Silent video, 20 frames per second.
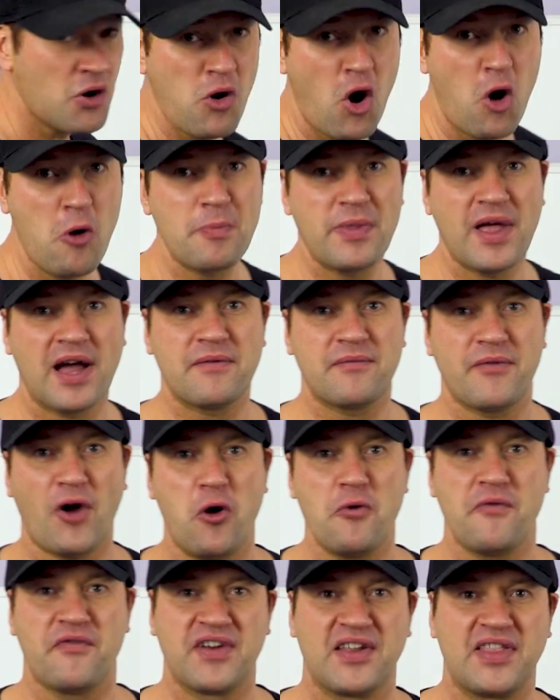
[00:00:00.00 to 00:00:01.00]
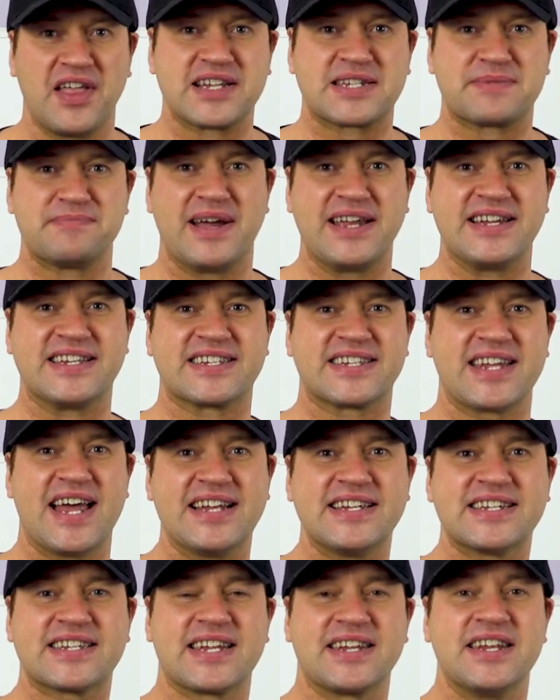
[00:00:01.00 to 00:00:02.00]
hopefully that's made
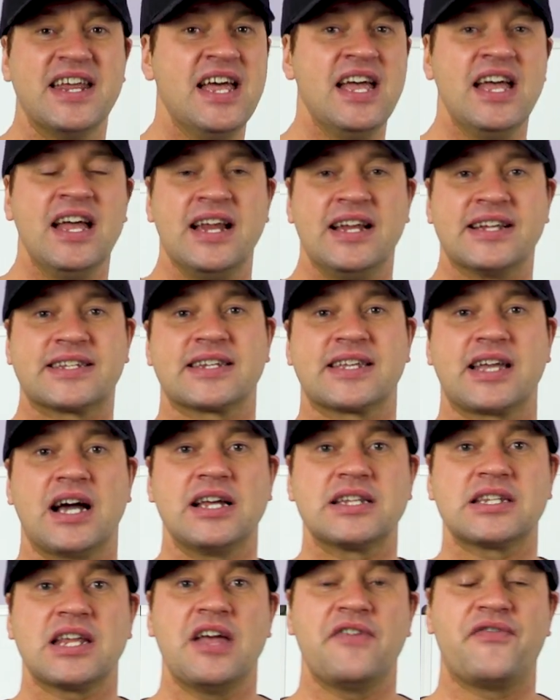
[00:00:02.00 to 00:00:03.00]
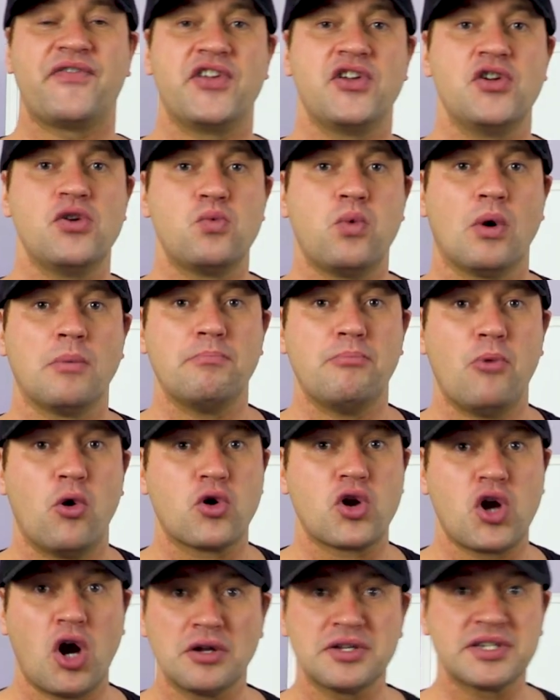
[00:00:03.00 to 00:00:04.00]
sense. And listen, guys, if you want
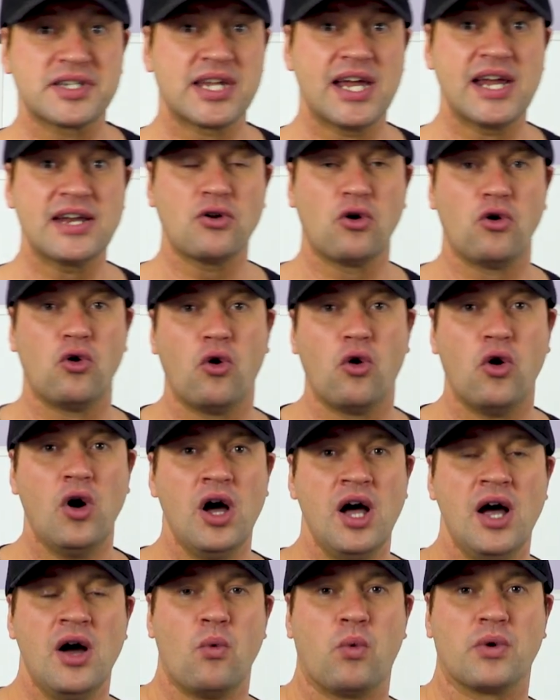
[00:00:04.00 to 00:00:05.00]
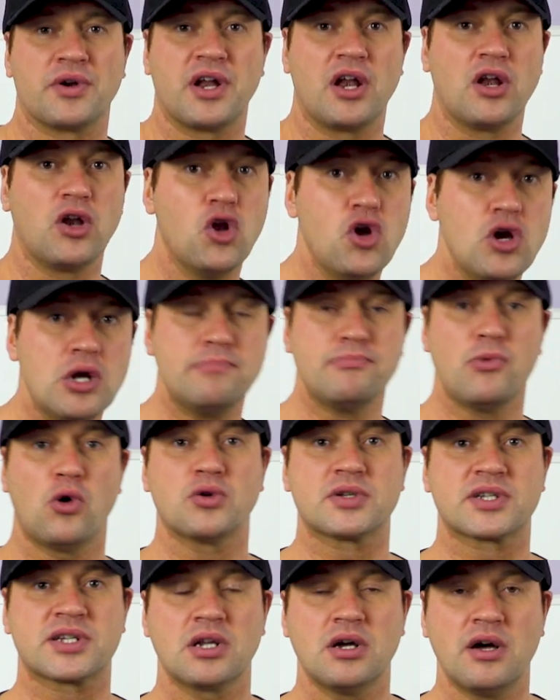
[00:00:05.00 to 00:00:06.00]
more content or want to learn
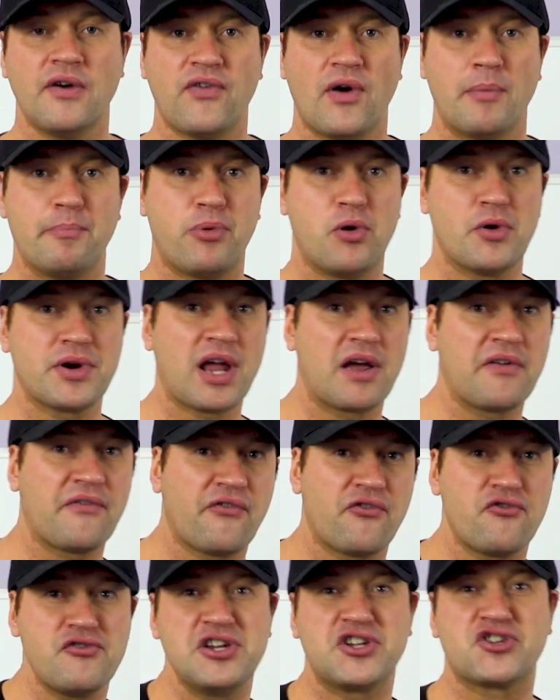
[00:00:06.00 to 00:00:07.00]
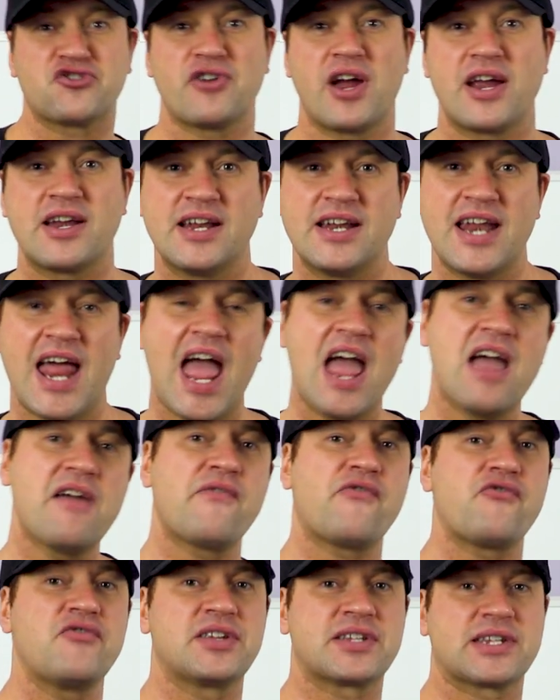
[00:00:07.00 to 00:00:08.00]
more stuff, I'm putting out free training
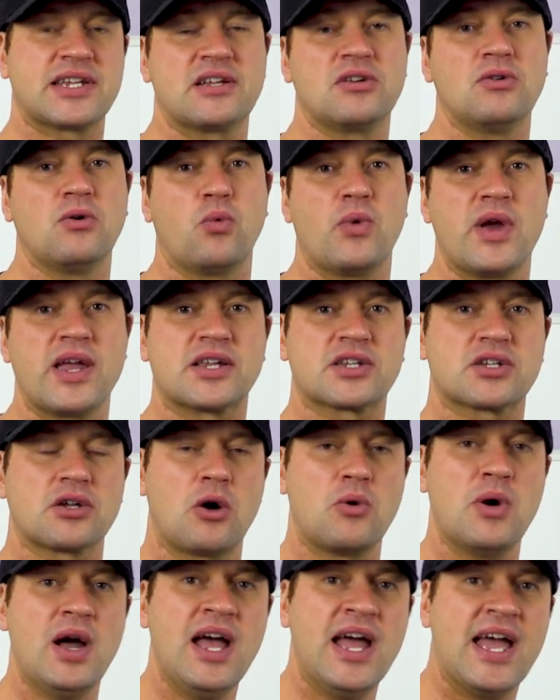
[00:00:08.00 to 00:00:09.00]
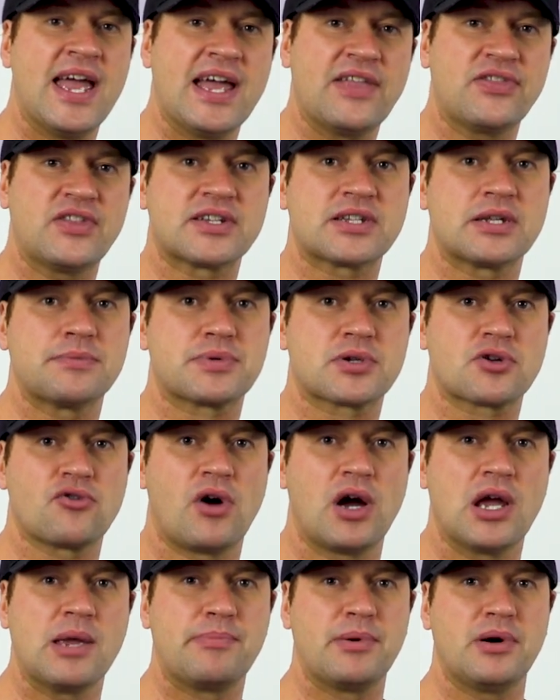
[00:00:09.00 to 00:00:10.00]
every single week. So hit the
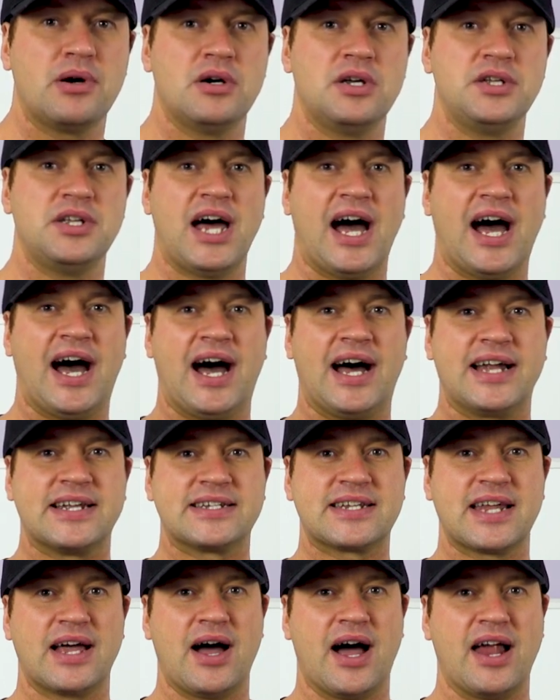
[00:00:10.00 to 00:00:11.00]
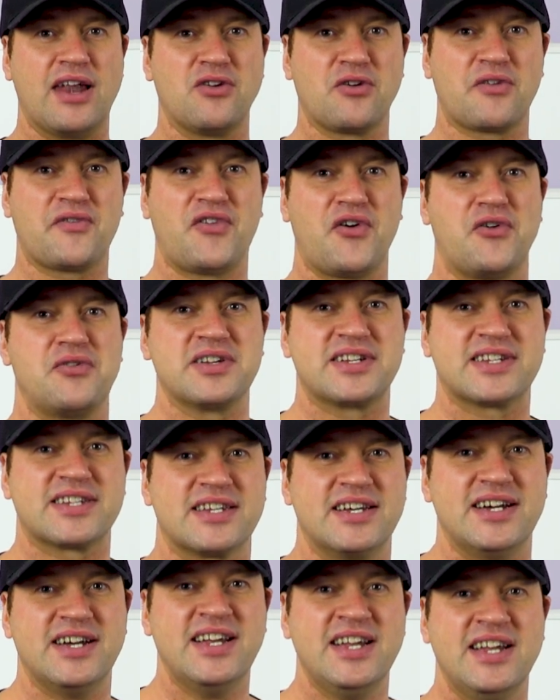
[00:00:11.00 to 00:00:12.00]
subscribe button, and I look forward
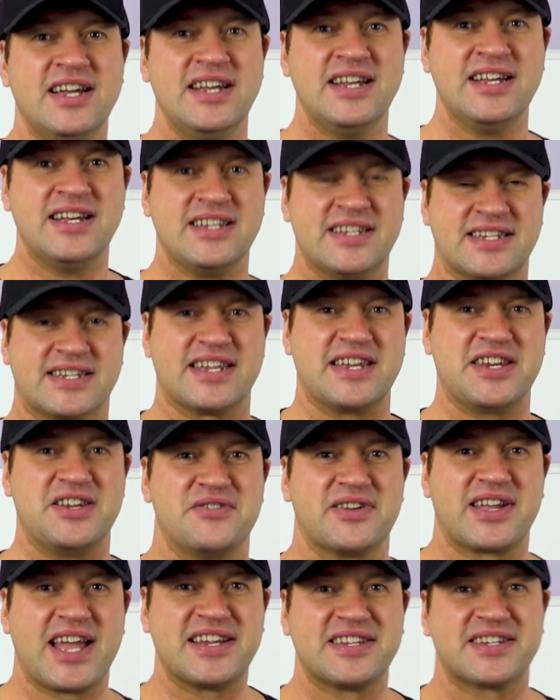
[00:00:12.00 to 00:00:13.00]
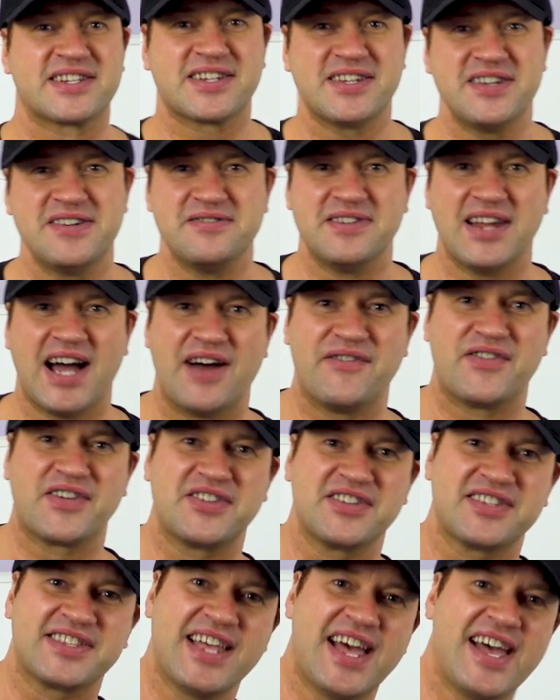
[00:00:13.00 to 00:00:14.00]
to seeing you again soon. Have a
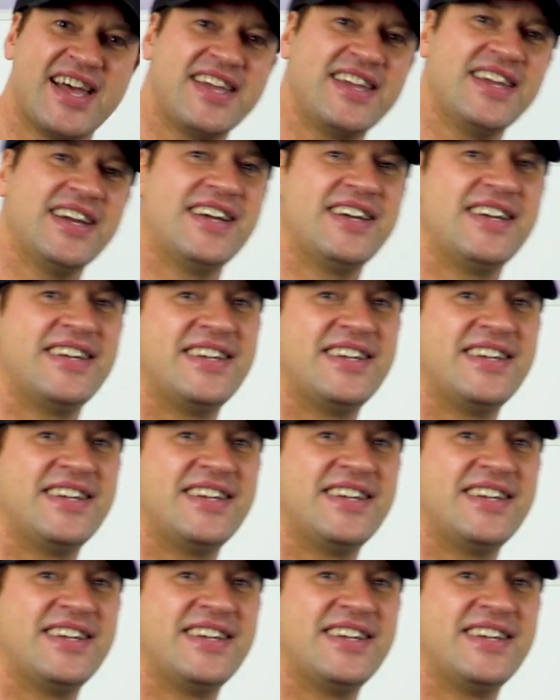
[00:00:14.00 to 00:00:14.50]
good day.